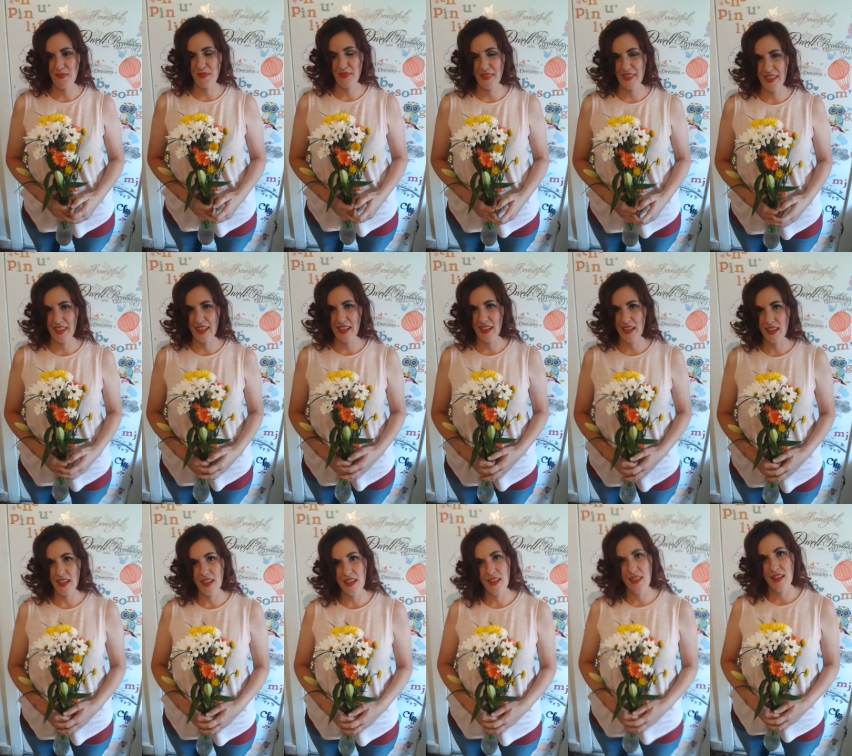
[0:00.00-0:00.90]
from
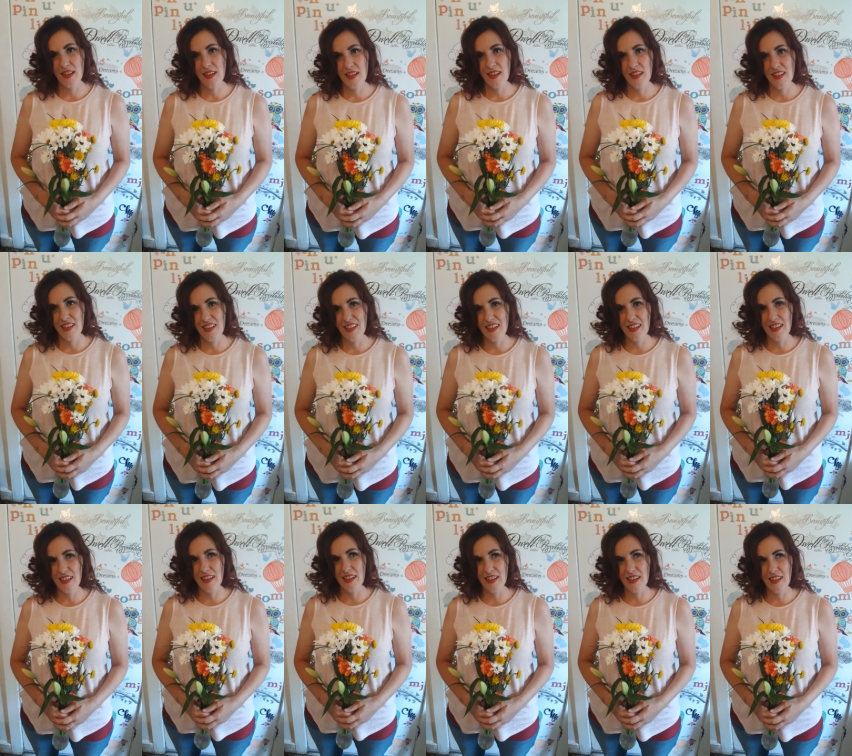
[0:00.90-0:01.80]
when you set your
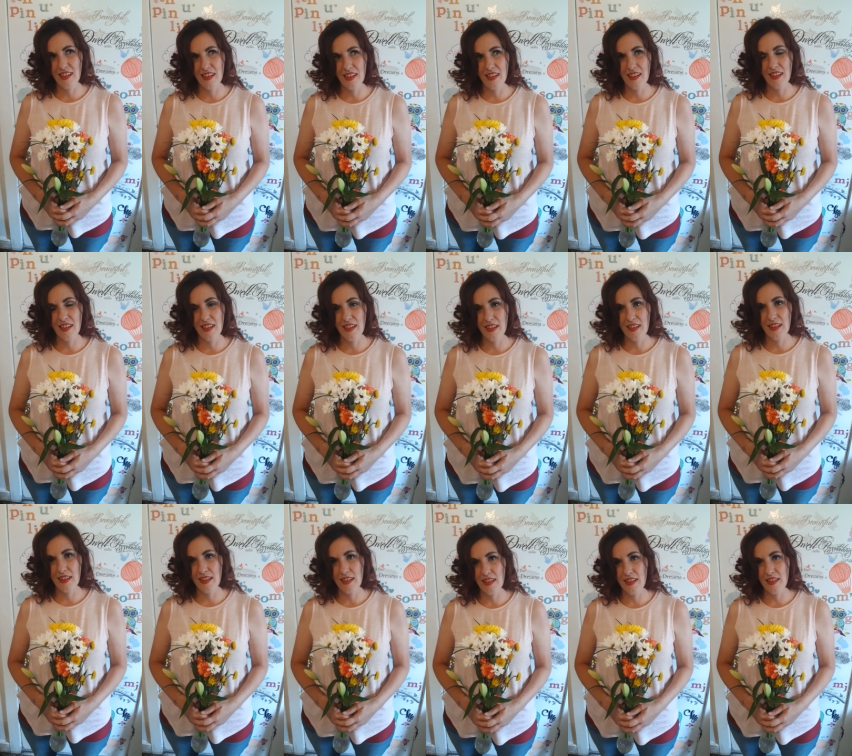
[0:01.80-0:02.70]
appointment to when
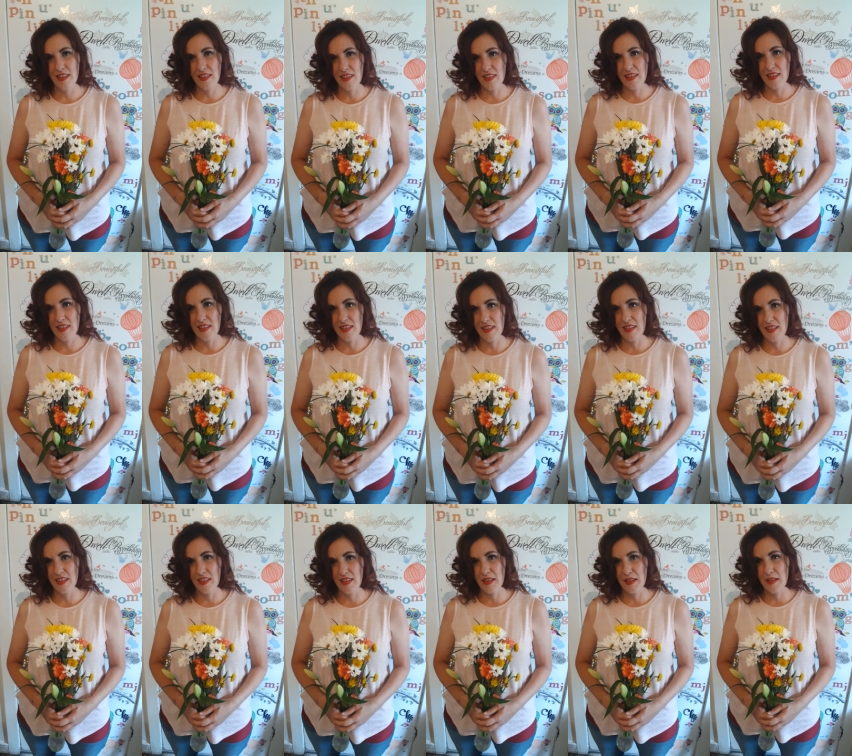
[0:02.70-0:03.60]
you arrived
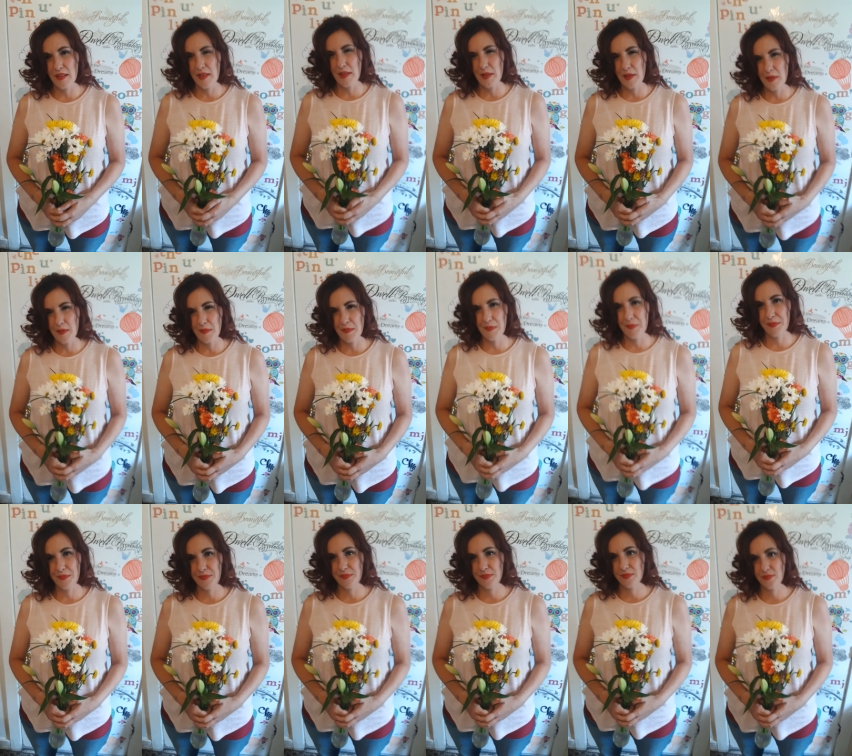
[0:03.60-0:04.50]
today, do
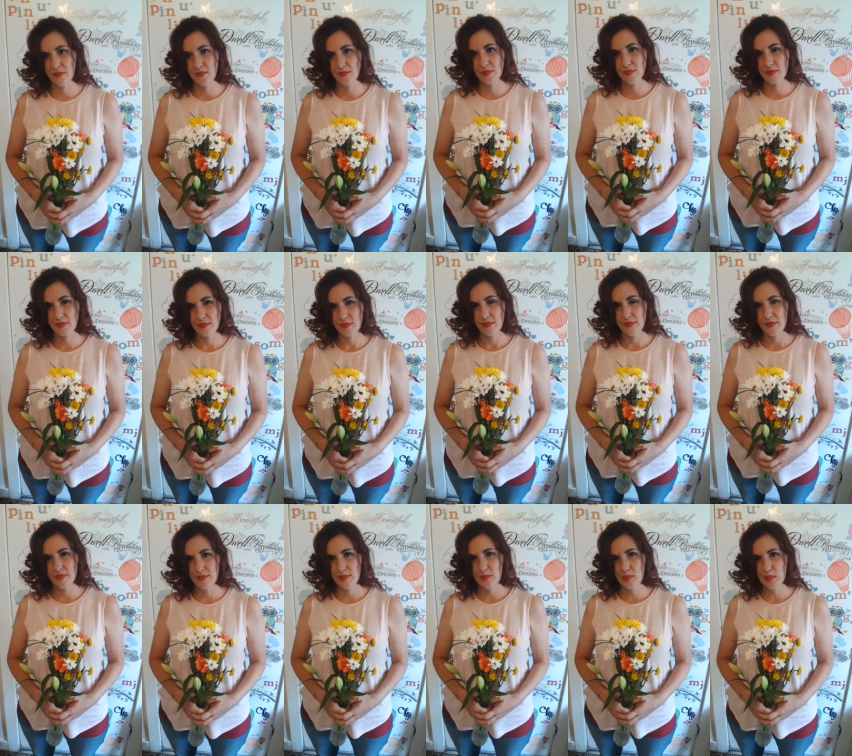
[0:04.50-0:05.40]
you feel that me,
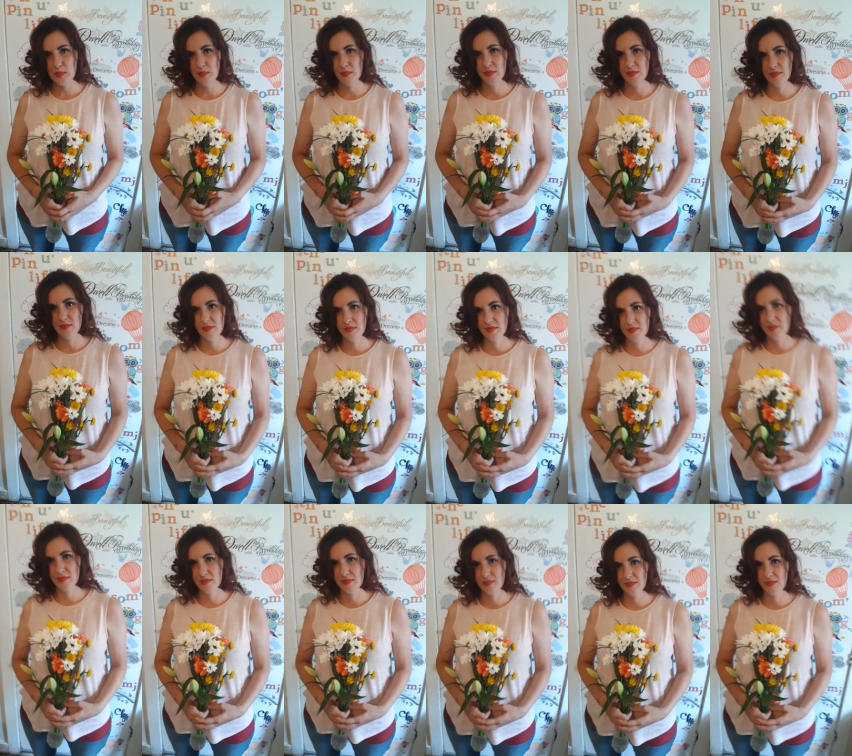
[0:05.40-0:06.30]
Miss Joy, gave you
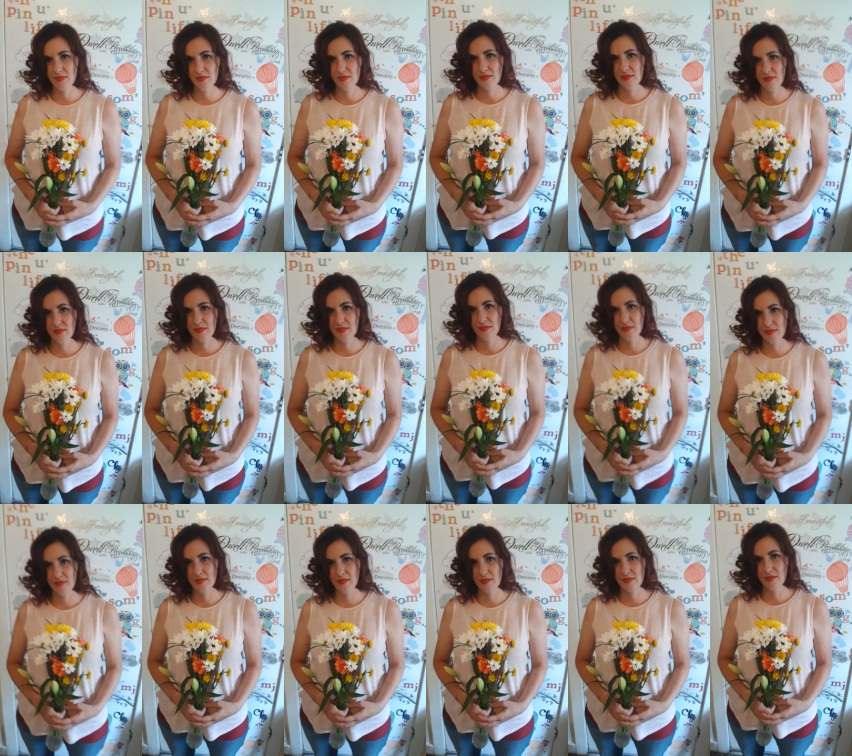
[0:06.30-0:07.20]
enough emails
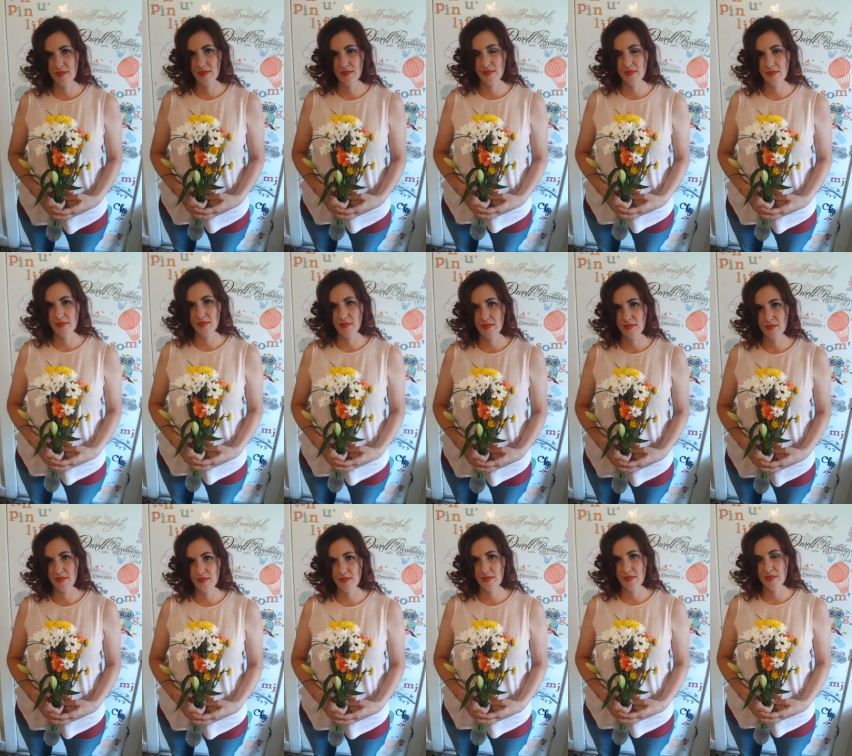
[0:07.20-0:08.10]
and text
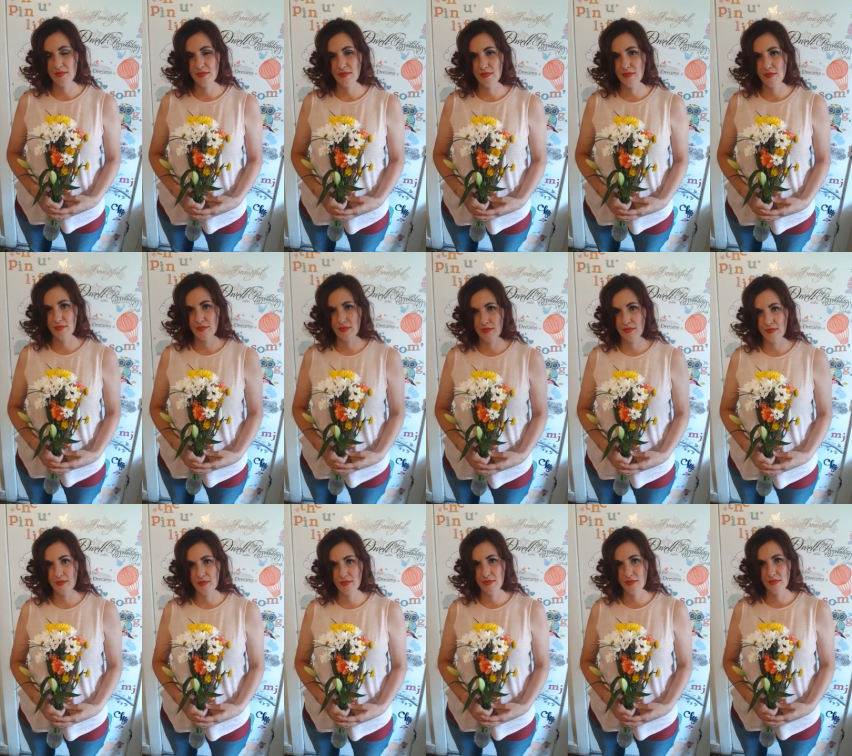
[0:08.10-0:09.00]
messages that you felt
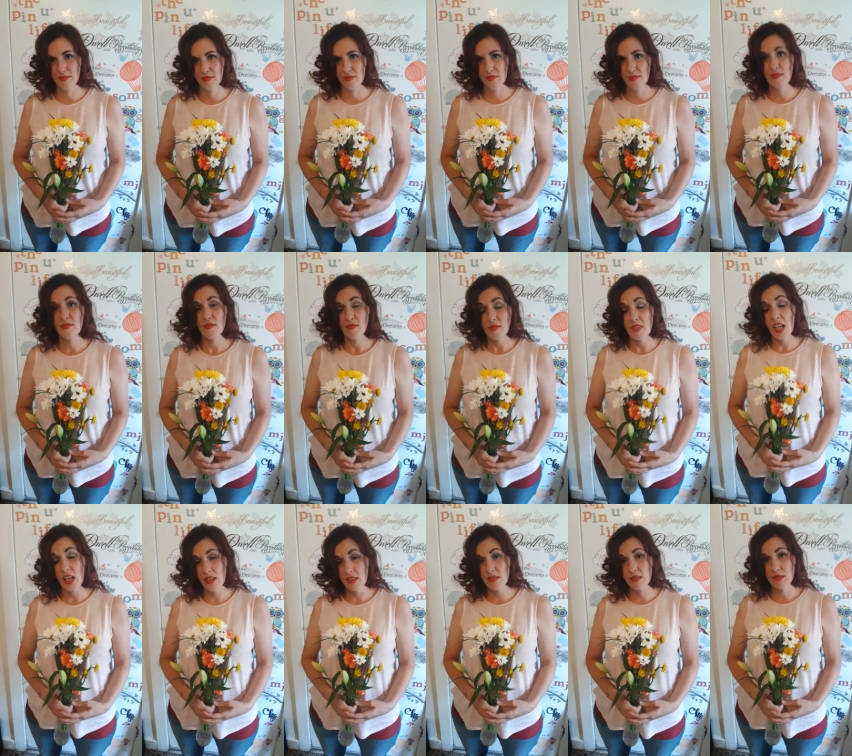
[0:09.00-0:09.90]
prepared and aware
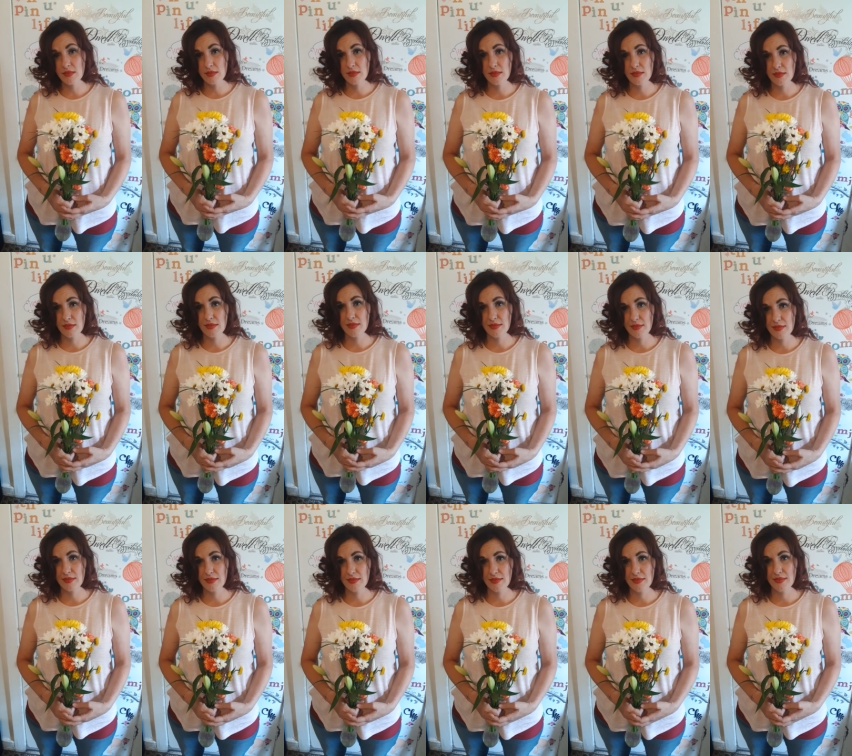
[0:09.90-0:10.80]
of what you were going to do
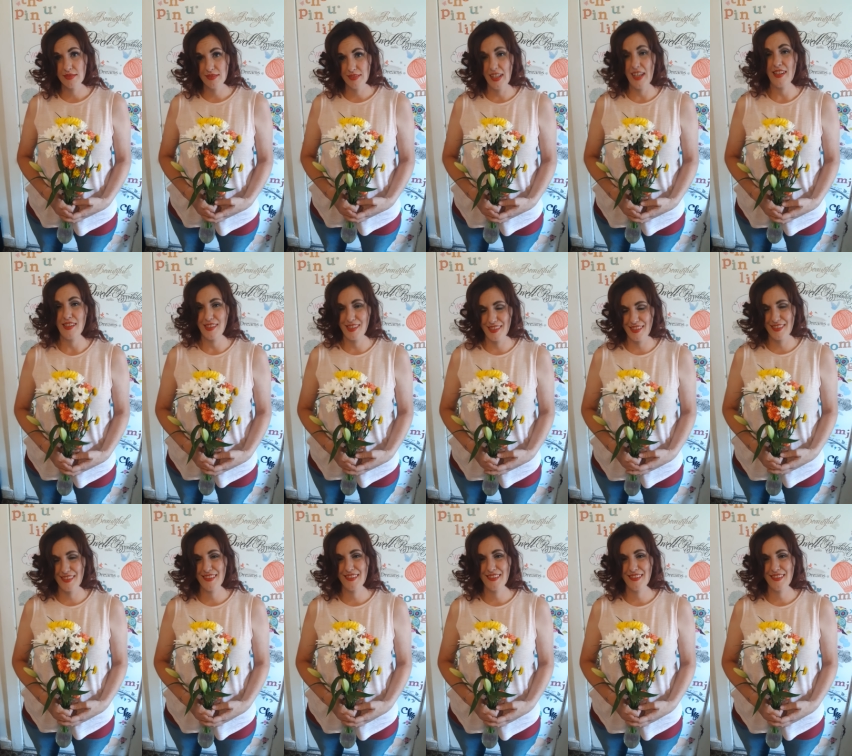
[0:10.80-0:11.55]
today? Yes.